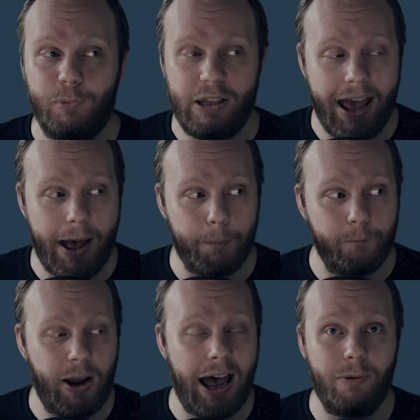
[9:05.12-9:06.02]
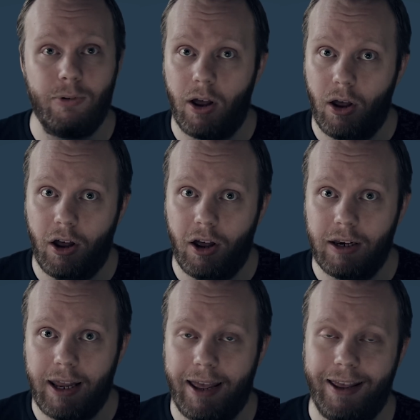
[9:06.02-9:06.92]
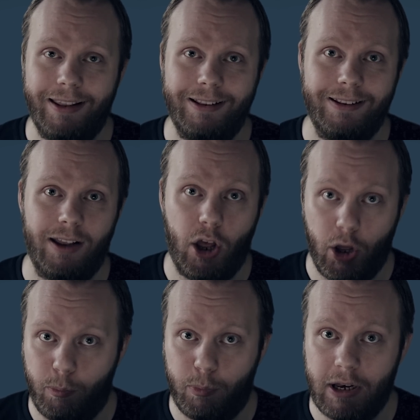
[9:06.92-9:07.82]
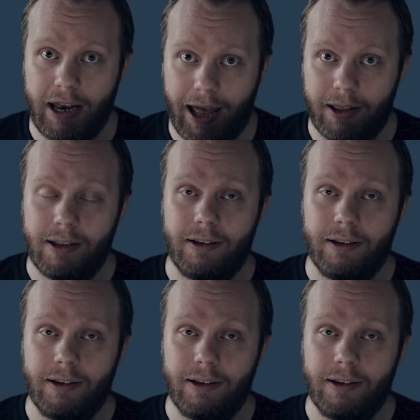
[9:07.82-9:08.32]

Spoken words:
yeah, we have öl and öppna.